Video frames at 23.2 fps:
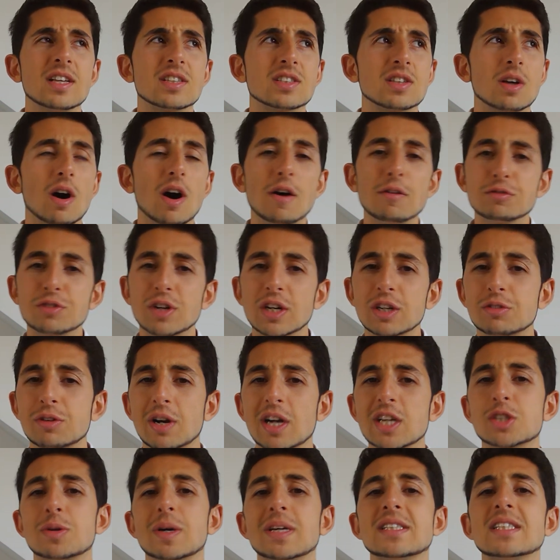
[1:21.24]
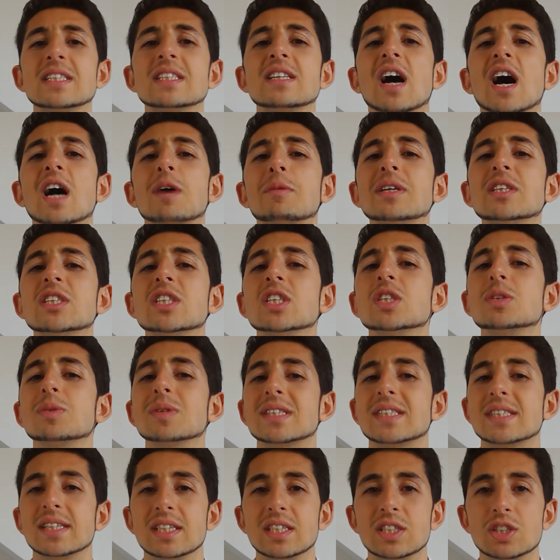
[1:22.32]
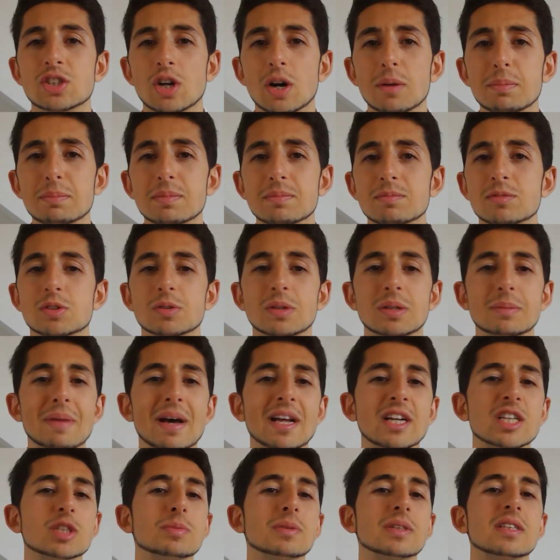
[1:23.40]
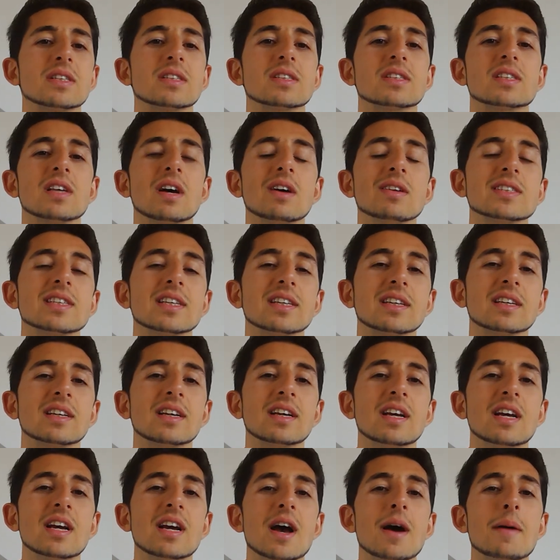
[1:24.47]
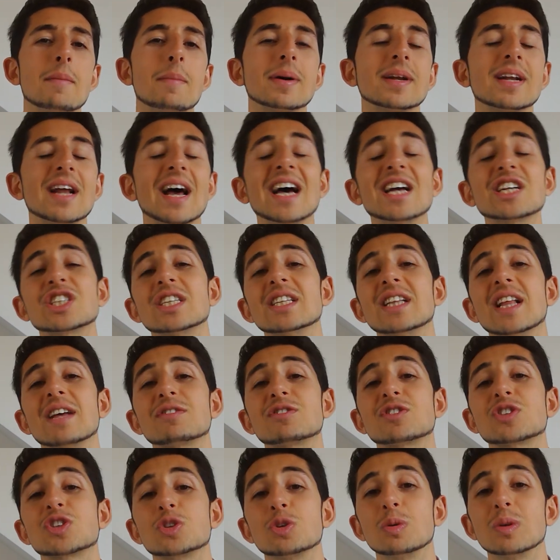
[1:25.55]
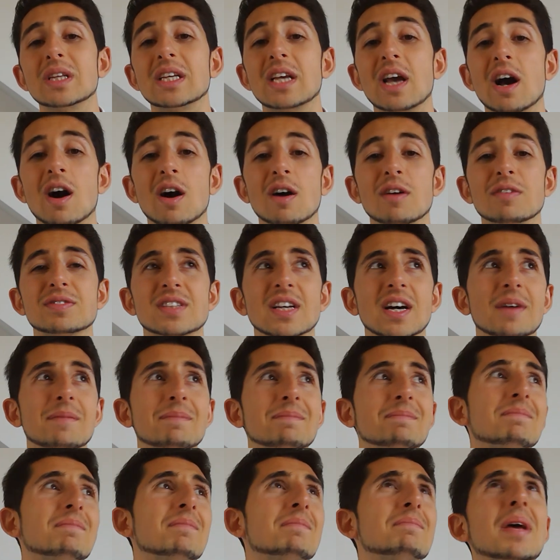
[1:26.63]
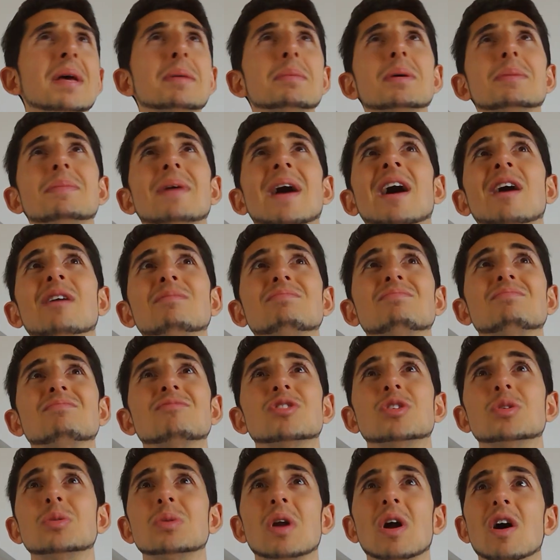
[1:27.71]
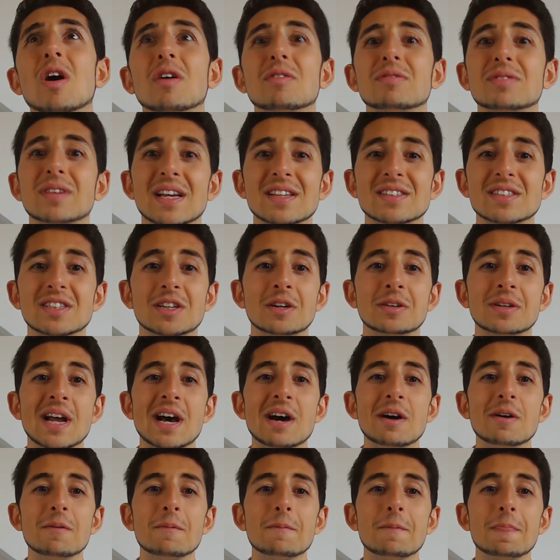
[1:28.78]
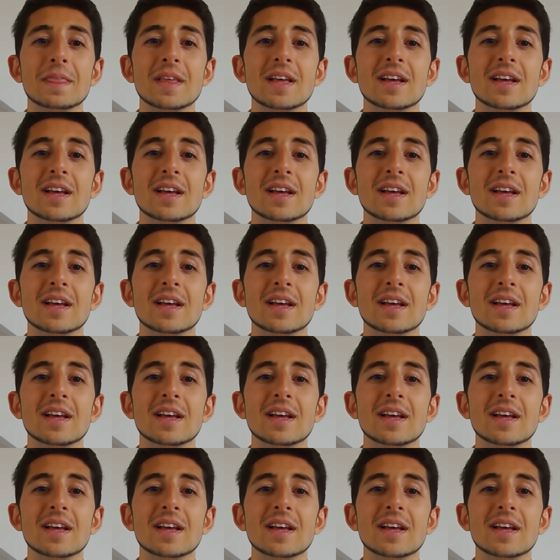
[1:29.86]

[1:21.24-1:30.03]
So after I graduated, I went into a city job doing management consulting. But I actually left shortly after, maybe about two and a half years ago now,